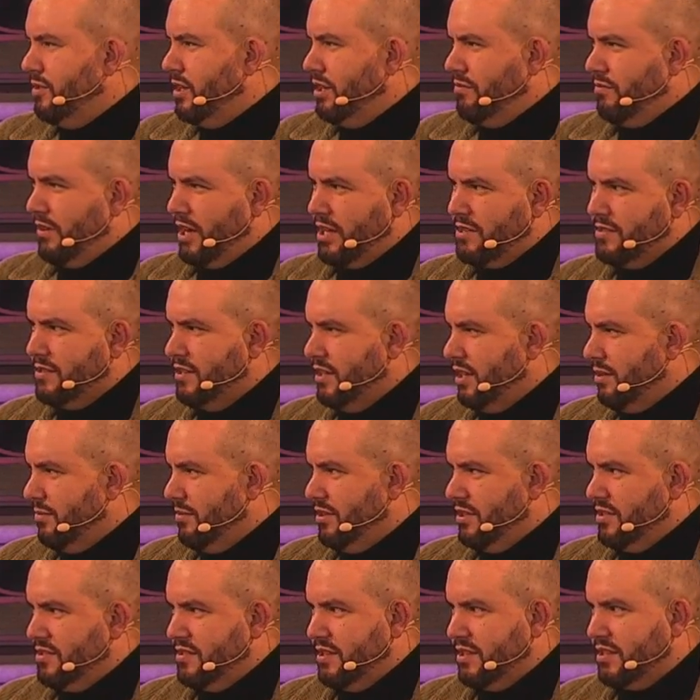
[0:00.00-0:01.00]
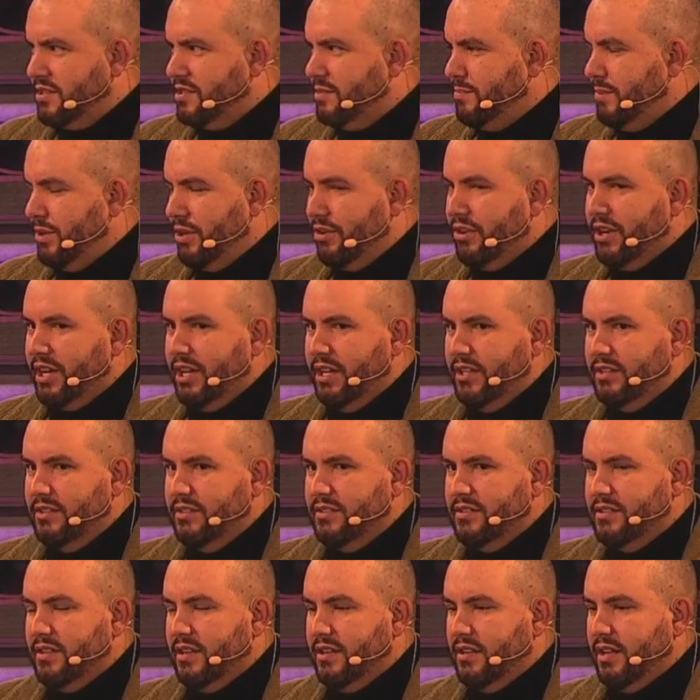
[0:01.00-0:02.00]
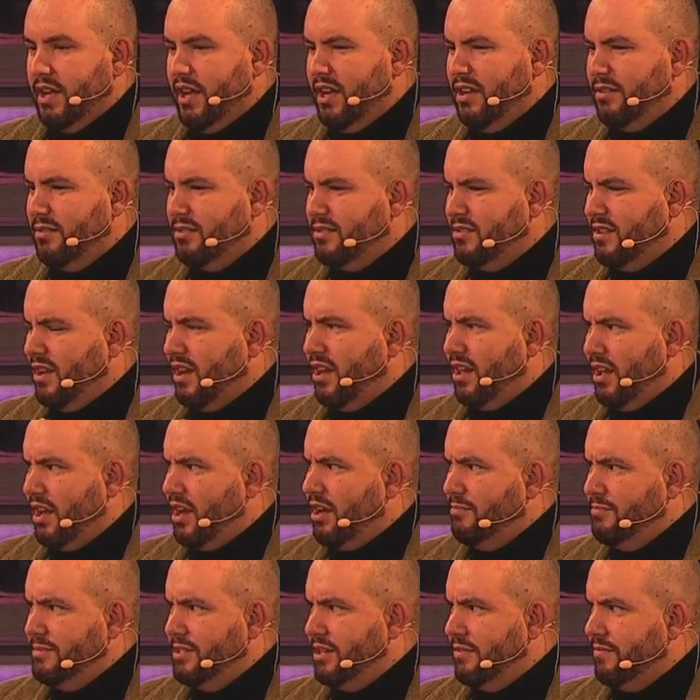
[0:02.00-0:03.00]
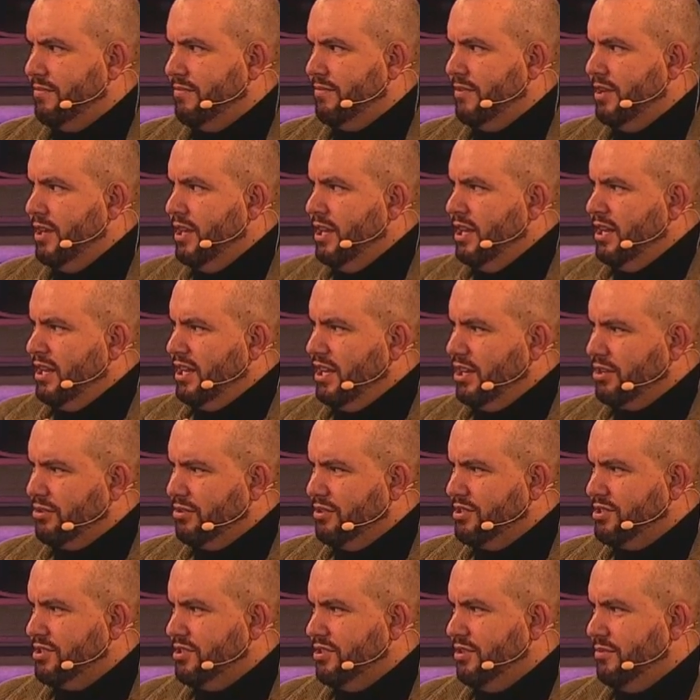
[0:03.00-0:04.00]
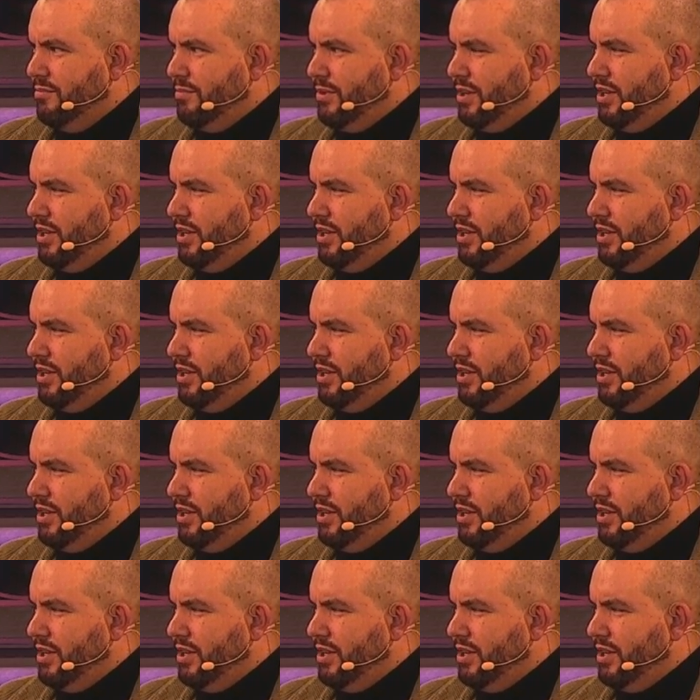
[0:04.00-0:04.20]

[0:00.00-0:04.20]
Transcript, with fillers: really wrestling with this experience and like saying like, I'm definitely a Christian,